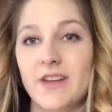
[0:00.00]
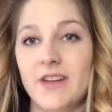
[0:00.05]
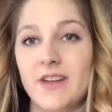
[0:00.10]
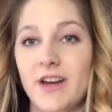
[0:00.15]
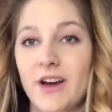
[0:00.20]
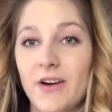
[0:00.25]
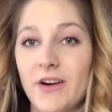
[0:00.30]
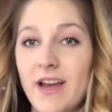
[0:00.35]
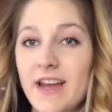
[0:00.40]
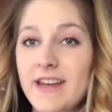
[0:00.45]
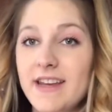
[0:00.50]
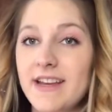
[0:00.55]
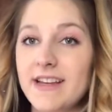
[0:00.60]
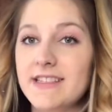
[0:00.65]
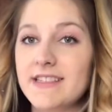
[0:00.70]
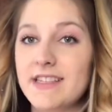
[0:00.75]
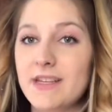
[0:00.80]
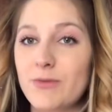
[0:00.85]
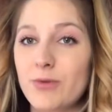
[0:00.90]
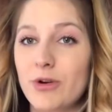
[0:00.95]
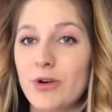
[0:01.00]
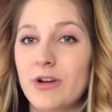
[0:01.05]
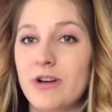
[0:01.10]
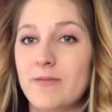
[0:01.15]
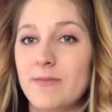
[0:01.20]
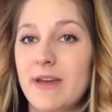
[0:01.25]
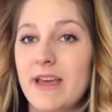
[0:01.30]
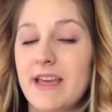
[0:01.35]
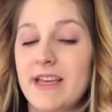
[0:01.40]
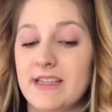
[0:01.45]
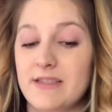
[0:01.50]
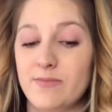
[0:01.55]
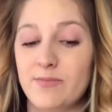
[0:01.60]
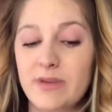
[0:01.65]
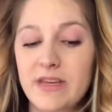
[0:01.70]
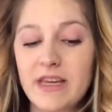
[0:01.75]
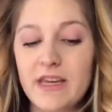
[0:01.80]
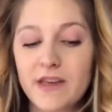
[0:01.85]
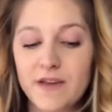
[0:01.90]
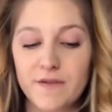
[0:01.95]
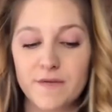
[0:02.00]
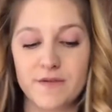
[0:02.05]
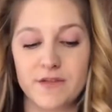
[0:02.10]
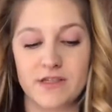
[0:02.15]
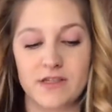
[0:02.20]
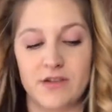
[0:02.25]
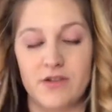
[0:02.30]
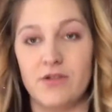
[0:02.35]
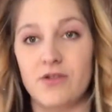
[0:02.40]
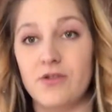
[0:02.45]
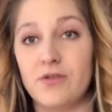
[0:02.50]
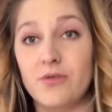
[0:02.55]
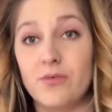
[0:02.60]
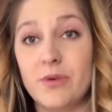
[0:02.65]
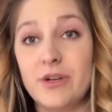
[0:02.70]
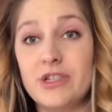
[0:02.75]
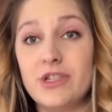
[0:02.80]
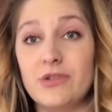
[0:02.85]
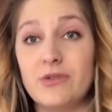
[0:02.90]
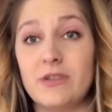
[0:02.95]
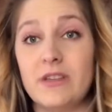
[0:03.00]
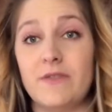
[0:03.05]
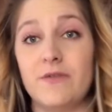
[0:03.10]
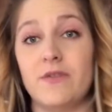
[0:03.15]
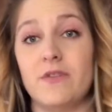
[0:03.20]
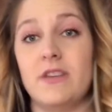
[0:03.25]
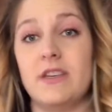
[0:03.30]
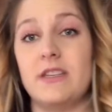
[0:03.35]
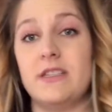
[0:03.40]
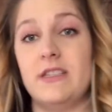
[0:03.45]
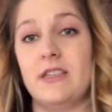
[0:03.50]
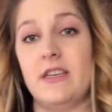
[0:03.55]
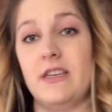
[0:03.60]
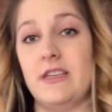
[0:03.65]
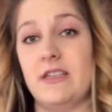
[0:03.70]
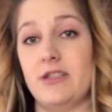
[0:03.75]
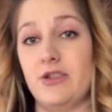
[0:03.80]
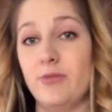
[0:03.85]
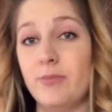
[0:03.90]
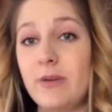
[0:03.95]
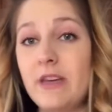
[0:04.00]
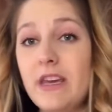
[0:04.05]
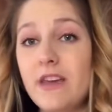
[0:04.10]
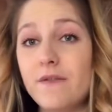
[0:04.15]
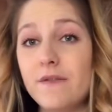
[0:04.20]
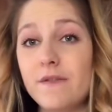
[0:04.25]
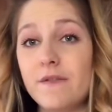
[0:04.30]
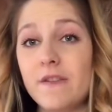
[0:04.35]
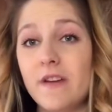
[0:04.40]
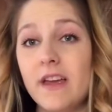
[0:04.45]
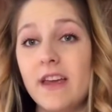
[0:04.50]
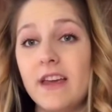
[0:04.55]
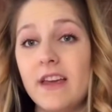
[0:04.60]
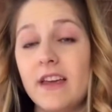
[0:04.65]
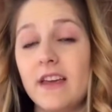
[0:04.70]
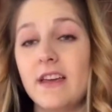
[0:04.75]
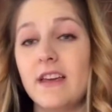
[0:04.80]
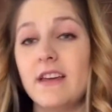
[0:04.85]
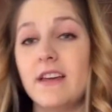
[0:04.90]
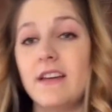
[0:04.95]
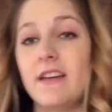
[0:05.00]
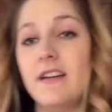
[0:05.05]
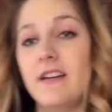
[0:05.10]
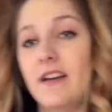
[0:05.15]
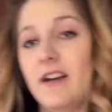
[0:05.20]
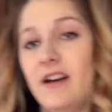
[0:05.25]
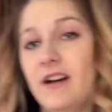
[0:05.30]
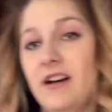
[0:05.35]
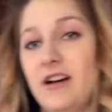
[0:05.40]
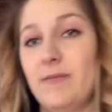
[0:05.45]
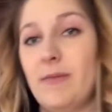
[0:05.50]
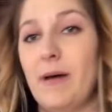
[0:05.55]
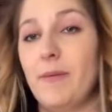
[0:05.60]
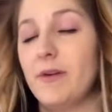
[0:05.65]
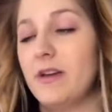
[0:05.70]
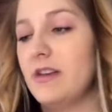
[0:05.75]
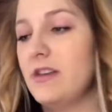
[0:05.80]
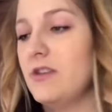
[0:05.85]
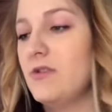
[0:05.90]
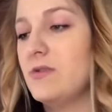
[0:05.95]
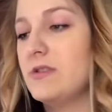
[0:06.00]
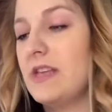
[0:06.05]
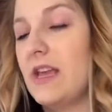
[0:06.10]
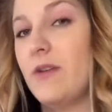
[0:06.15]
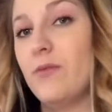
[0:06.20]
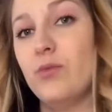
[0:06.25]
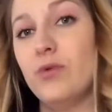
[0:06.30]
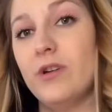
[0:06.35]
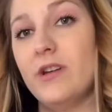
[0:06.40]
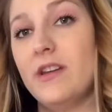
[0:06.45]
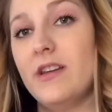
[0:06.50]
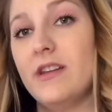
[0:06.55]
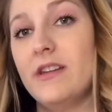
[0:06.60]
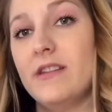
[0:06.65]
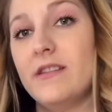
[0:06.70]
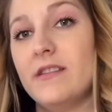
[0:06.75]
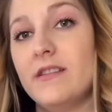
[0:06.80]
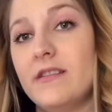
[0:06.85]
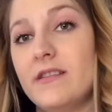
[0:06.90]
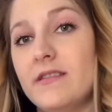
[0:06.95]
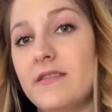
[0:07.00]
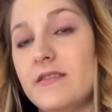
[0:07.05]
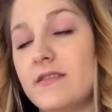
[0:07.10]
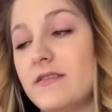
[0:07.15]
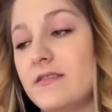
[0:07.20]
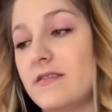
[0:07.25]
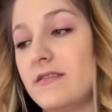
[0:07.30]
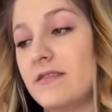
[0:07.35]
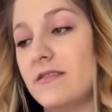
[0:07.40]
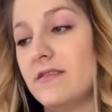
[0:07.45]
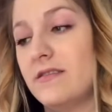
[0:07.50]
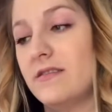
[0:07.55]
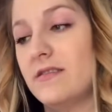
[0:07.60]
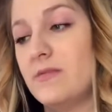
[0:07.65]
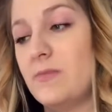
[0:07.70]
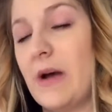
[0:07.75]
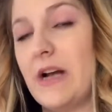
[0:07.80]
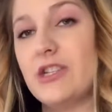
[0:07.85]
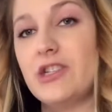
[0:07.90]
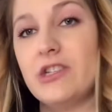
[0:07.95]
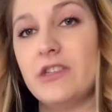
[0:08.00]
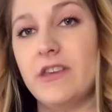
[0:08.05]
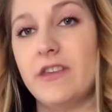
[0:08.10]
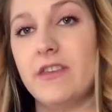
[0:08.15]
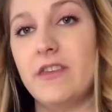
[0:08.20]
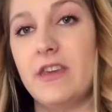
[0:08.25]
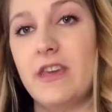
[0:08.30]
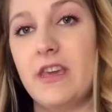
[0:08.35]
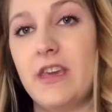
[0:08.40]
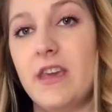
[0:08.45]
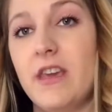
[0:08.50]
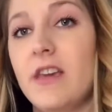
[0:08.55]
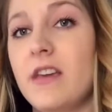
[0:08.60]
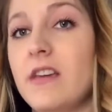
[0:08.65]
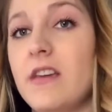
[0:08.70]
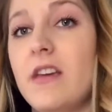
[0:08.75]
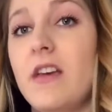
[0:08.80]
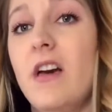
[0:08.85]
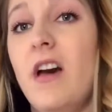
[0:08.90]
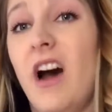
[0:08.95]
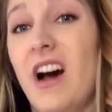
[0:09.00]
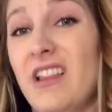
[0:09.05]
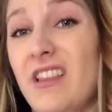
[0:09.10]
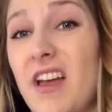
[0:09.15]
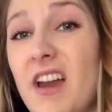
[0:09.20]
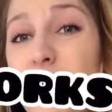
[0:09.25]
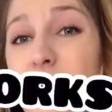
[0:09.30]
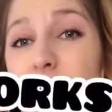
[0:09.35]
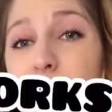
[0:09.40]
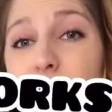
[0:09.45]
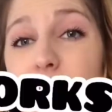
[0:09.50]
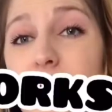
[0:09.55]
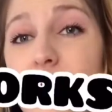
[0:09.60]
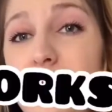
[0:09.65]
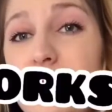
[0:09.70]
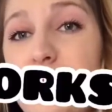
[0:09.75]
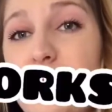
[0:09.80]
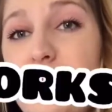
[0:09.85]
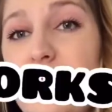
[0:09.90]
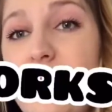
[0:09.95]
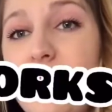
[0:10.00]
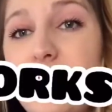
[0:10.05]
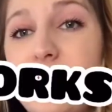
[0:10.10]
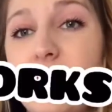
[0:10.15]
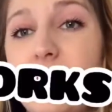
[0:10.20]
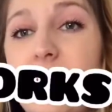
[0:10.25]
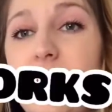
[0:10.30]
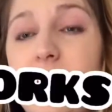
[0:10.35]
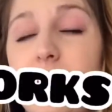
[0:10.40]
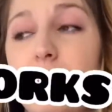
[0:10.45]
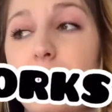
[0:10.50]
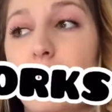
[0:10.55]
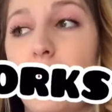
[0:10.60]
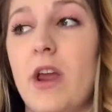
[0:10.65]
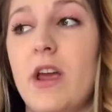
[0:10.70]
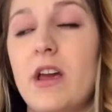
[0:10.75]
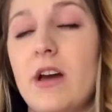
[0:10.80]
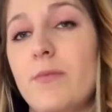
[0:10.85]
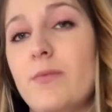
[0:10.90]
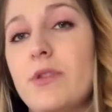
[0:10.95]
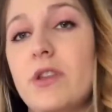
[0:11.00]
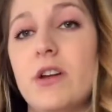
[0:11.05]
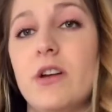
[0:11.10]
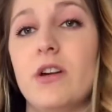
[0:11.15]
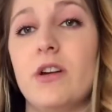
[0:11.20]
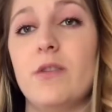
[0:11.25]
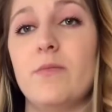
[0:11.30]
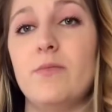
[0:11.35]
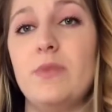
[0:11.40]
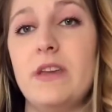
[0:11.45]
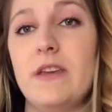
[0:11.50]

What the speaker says: Okay, next thing we're going to make is beef. So what you'll need for this is your beef. I'm gonna use a wooden spatula thingy. A lot of people use beef so they can break up their beef